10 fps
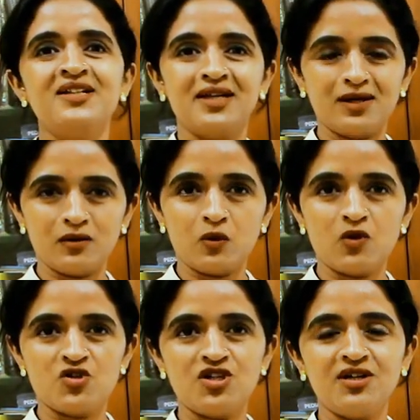Thanks for
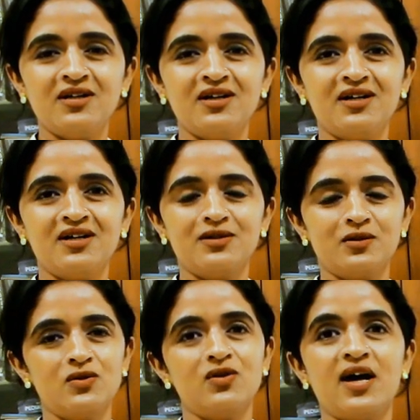watching.
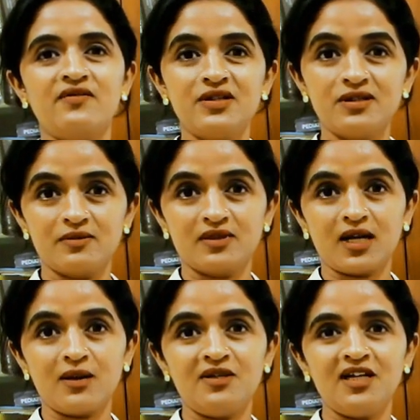Those who haven't
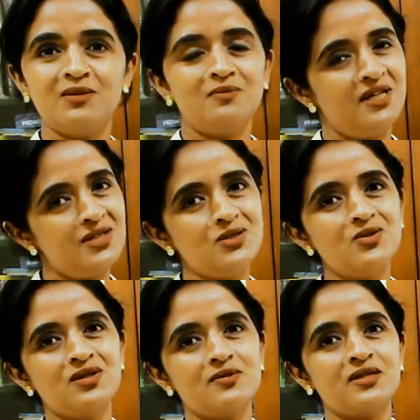subscribed yet, please
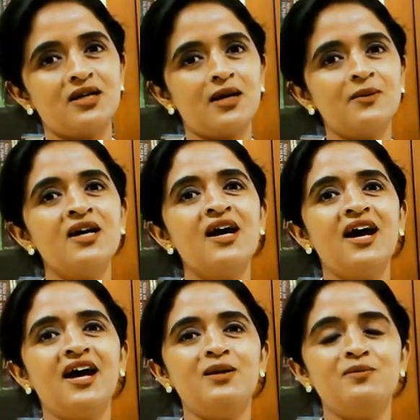do subscribe,
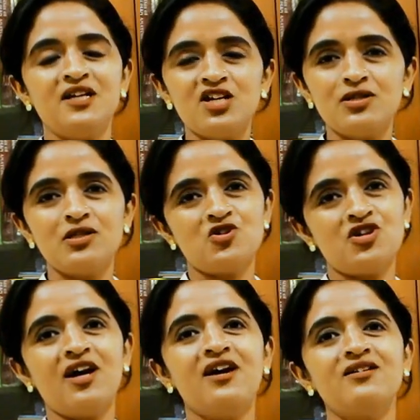and please
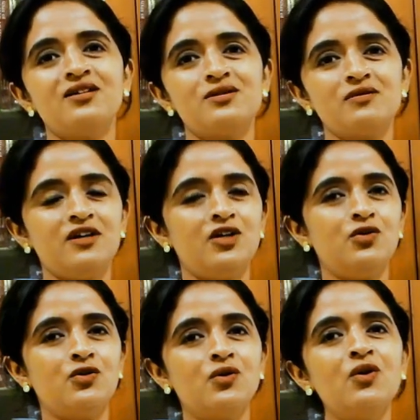share this
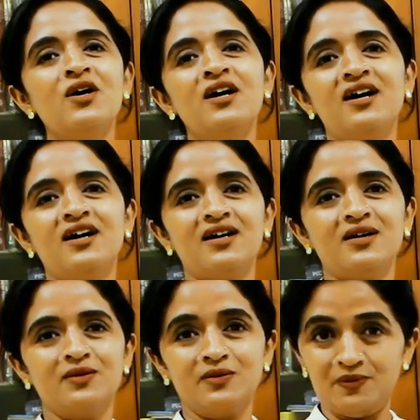video
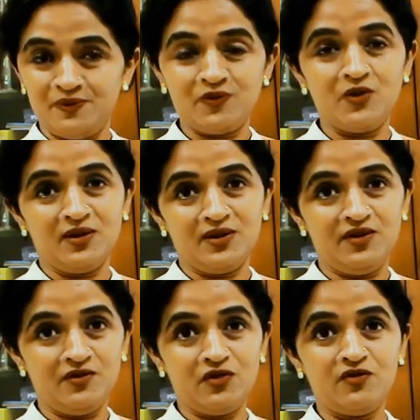
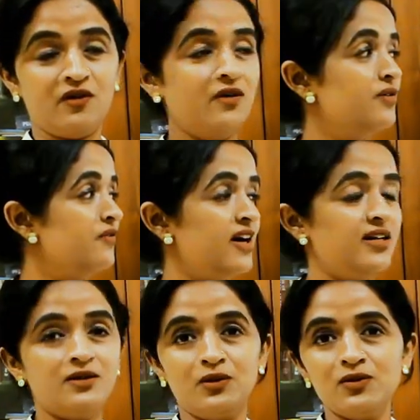if you find
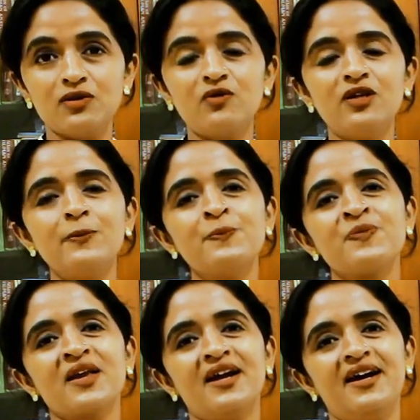it useful,
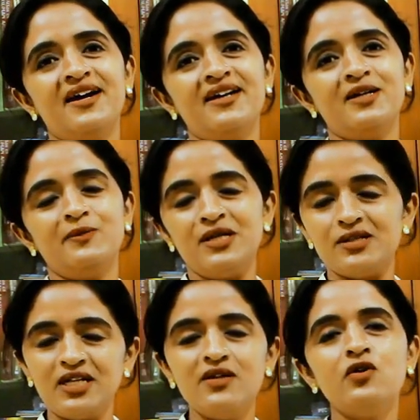and
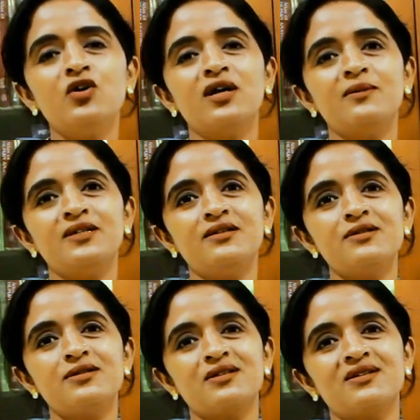please leave your
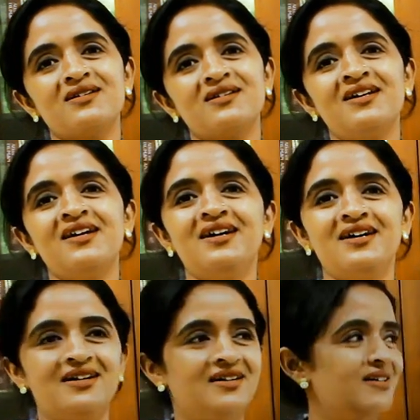comments.
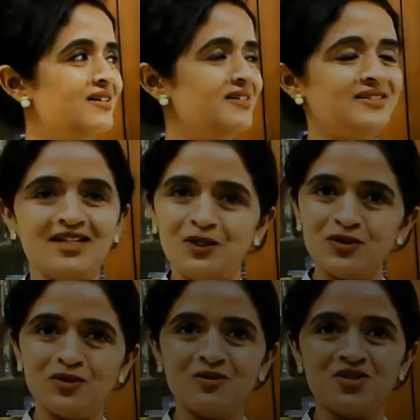Thank you
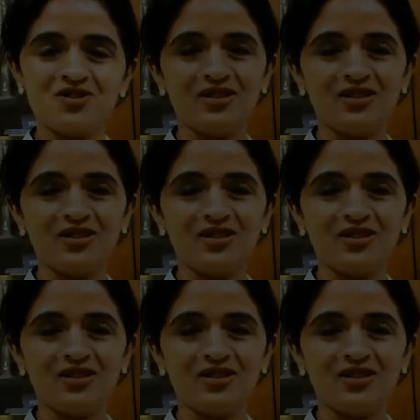so much.